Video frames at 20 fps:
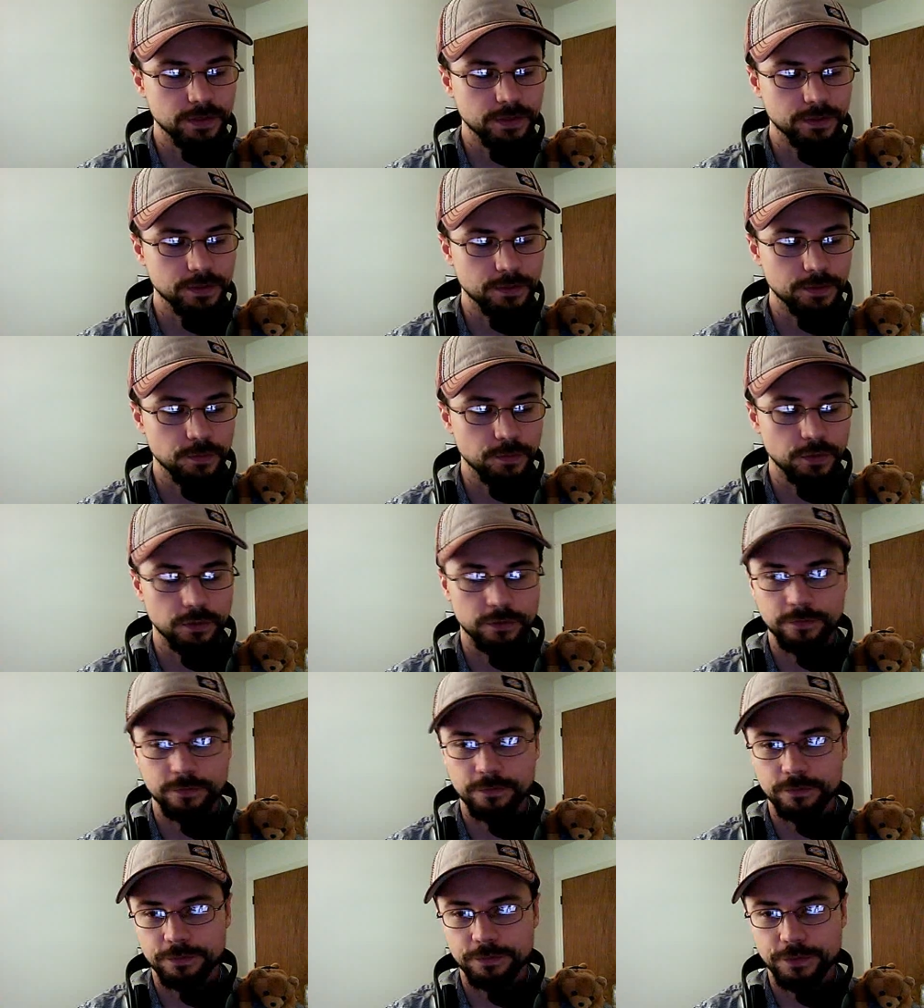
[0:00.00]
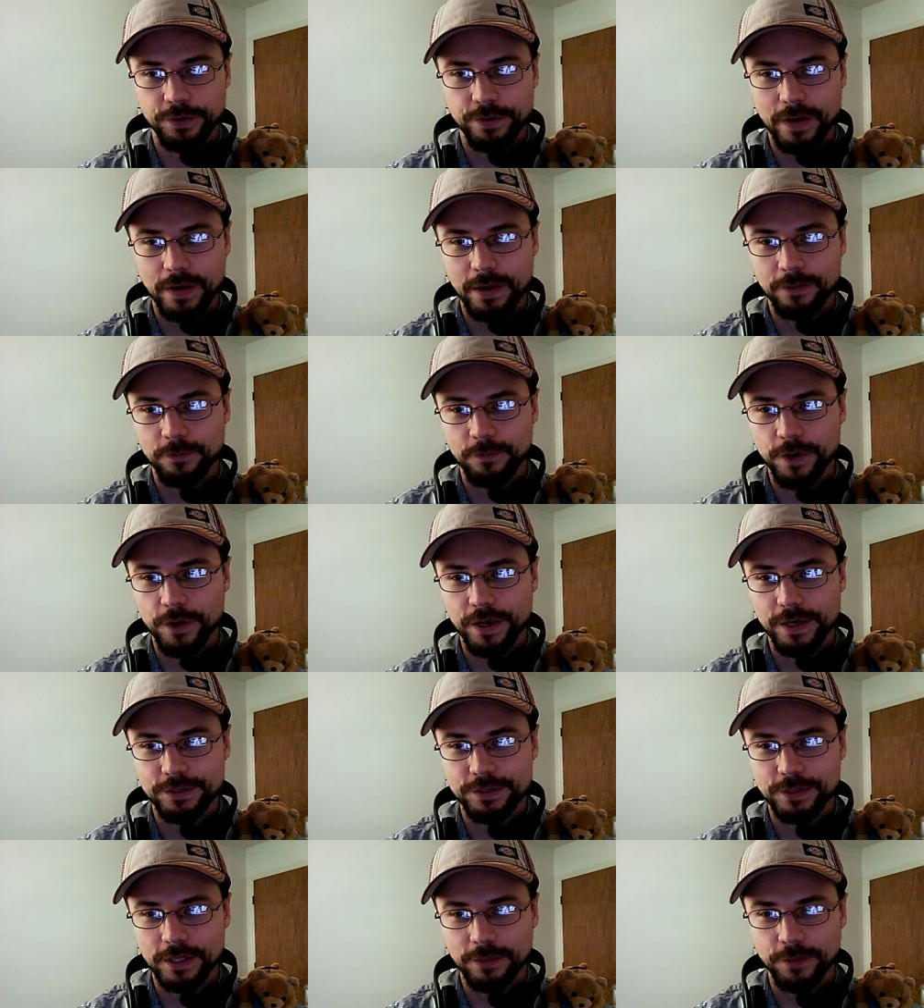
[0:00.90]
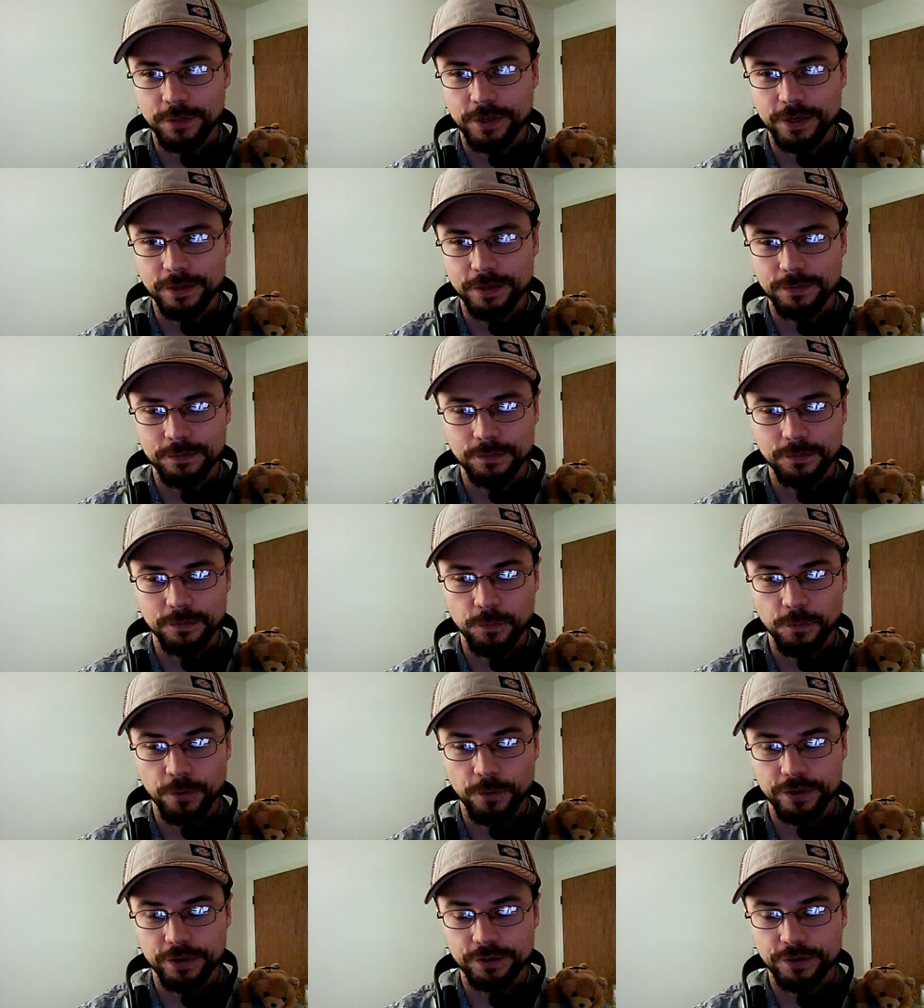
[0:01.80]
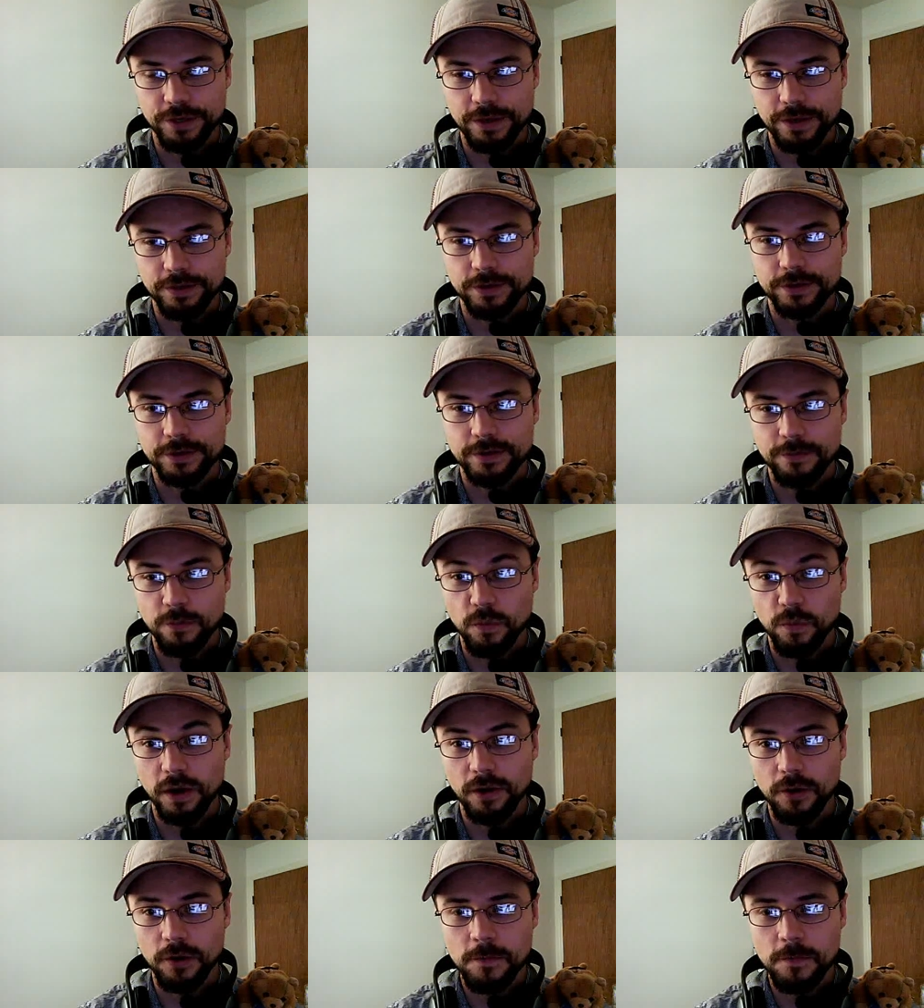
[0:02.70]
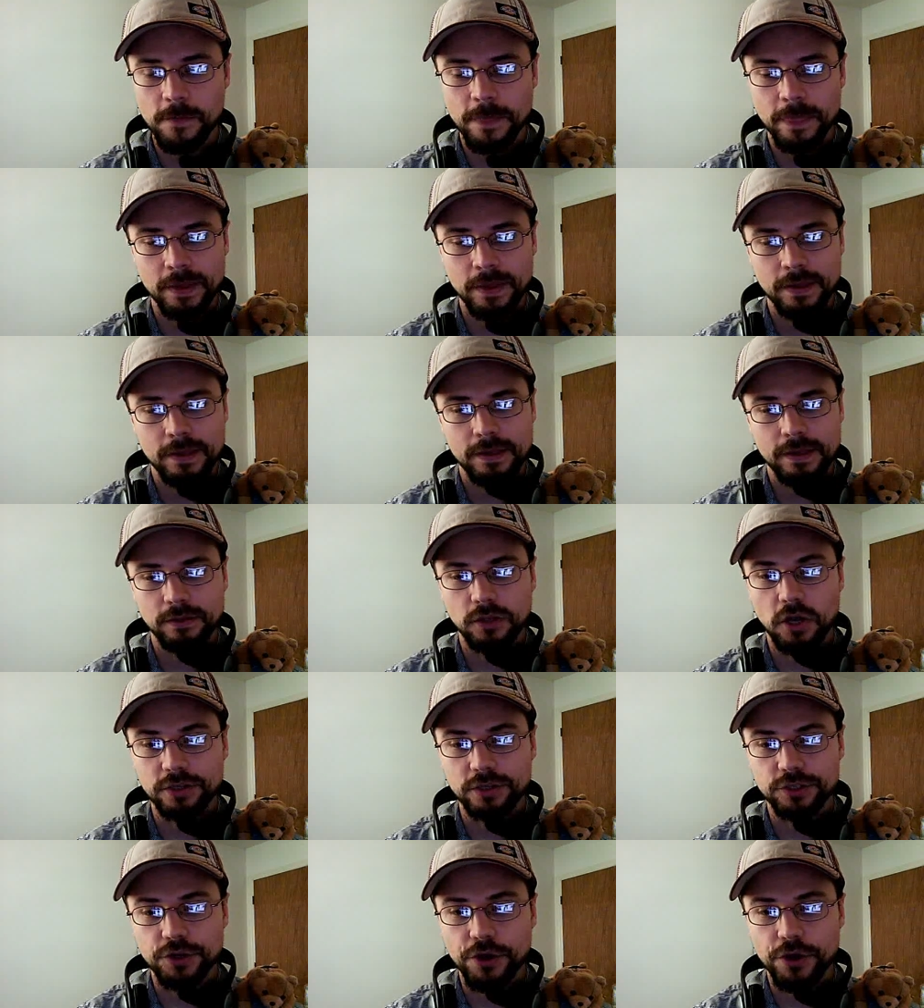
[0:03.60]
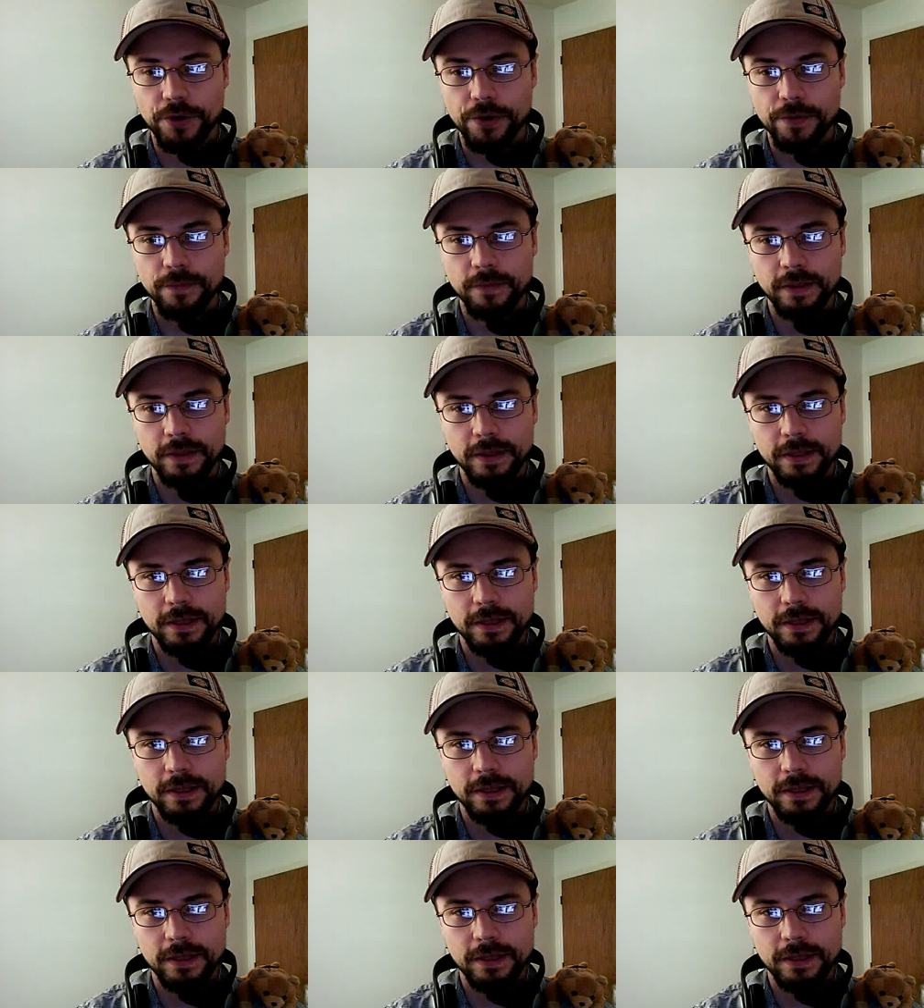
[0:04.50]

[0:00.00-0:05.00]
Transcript: we'll figure out ways that we can work together well long term.